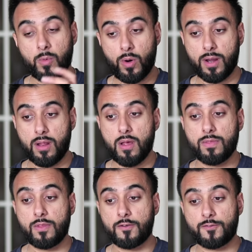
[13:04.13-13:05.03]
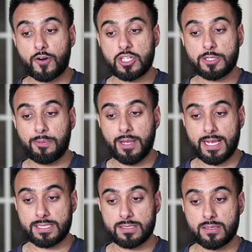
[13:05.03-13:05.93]
one, the first
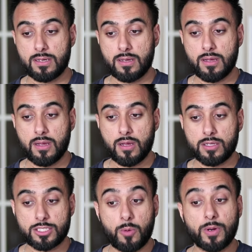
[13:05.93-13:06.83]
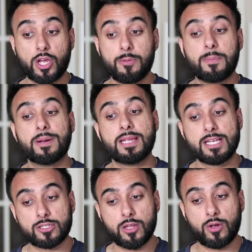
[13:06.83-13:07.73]
place someone could be
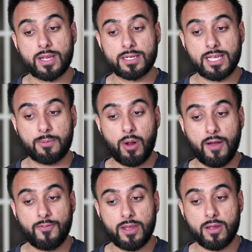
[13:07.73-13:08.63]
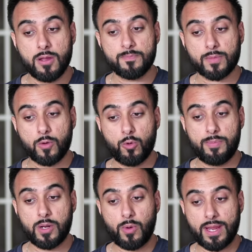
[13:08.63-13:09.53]
potentially looking to take profit would
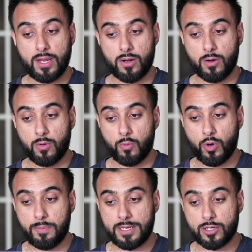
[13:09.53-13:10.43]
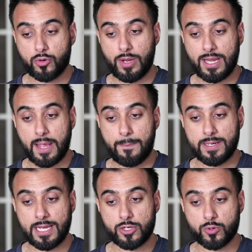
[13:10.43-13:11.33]
be right here, would be to create a
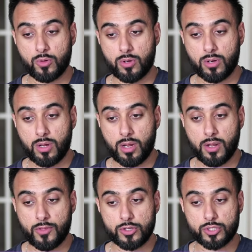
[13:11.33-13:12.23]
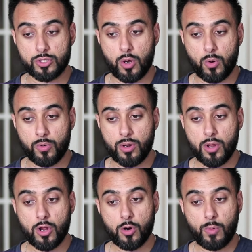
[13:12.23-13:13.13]
potential, another zone
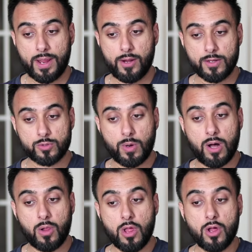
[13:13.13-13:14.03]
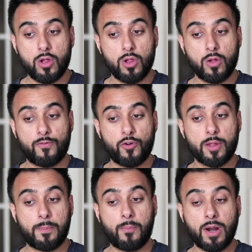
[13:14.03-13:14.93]
right here as well for
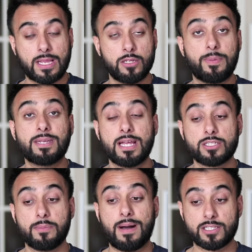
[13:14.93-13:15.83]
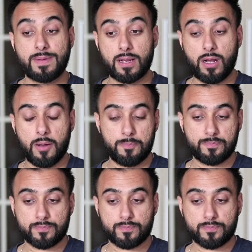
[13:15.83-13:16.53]
the market to potentially bounce back up.